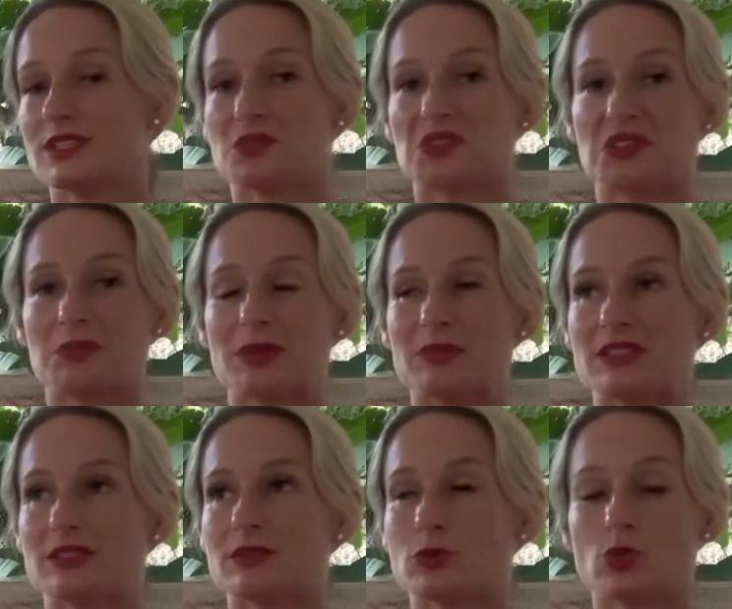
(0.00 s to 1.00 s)
You can maybe
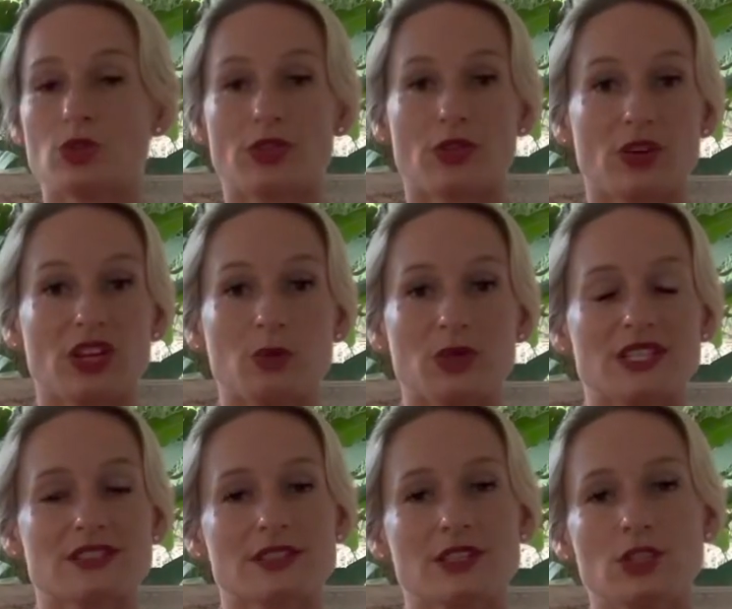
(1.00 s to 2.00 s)
do a 3
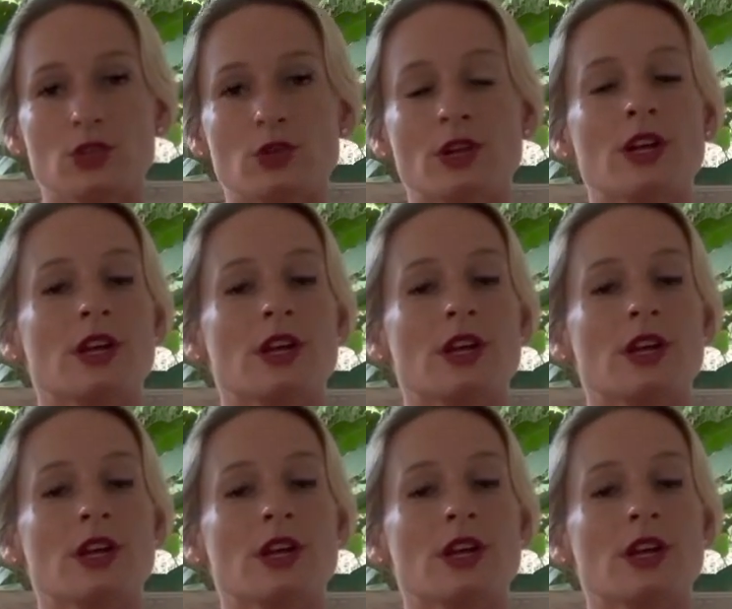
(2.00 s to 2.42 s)
weeks cure,